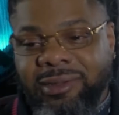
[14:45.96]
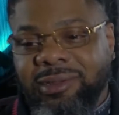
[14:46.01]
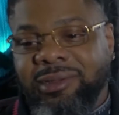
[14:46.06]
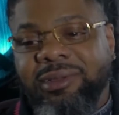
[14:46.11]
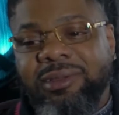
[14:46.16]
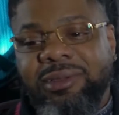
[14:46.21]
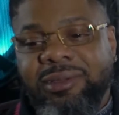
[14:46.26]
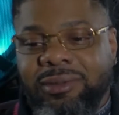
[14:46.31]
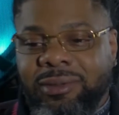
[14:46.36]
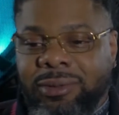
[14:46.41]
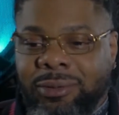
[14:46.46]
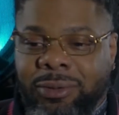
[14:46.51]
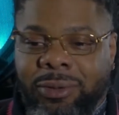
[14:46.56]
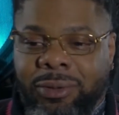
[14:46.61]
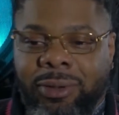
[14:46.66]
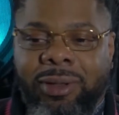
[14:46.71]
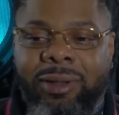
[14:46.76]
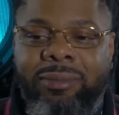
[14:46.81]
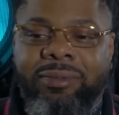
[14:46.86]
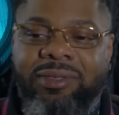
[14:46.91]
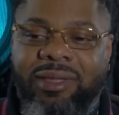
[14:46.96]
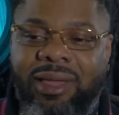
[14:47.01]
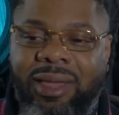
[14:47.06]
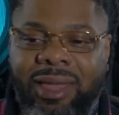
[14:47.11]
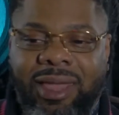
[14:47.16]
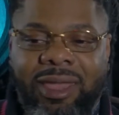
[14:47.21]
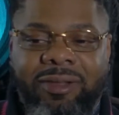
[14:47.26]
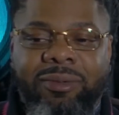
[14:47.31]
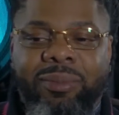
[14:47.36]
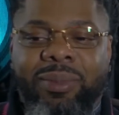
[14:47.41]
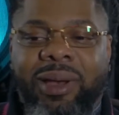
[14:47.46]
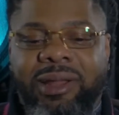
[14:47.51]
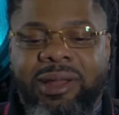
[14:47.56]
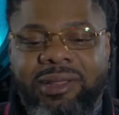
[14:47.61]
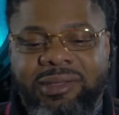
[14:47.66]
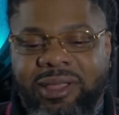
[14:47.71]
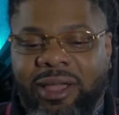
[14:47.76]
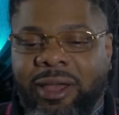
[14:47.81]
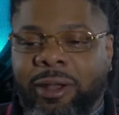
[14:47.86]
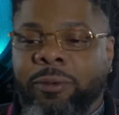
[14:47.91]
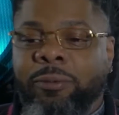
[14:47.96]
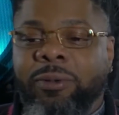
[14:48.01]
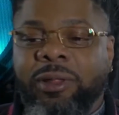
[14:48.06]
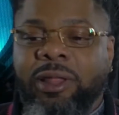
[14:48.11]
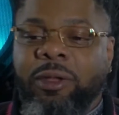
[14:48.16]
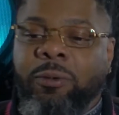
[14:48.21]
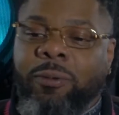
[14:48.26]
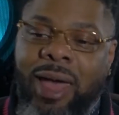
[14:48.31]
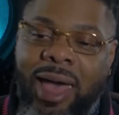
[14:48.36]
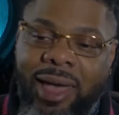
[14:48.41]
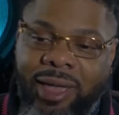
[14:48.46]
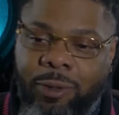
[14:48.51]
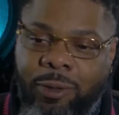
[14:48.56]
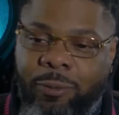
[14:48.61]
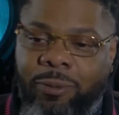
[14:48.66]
started changing. You know what I'm saying? Everybody started really rocking